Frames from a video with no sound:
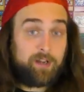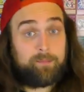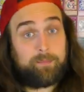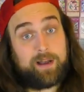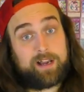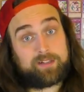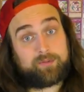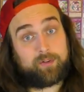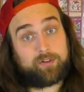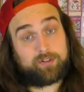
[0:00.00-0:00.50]

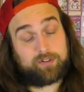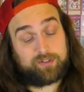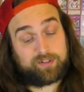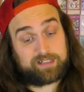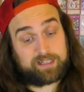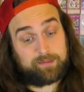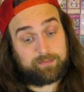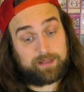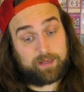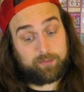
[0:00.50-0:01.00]
Might as well do the
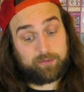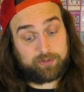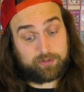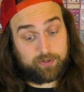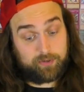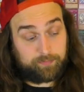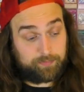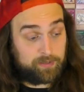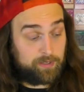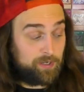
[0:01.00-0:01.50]
same thing with
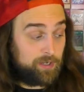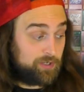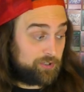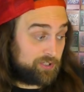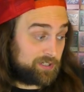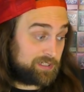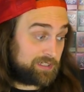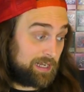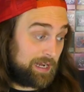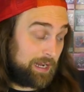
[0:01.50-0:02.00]
Dupe.
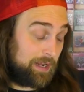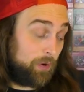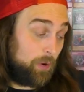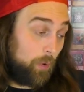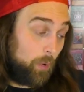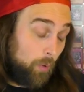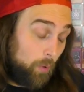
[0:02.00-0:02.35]
Just saying.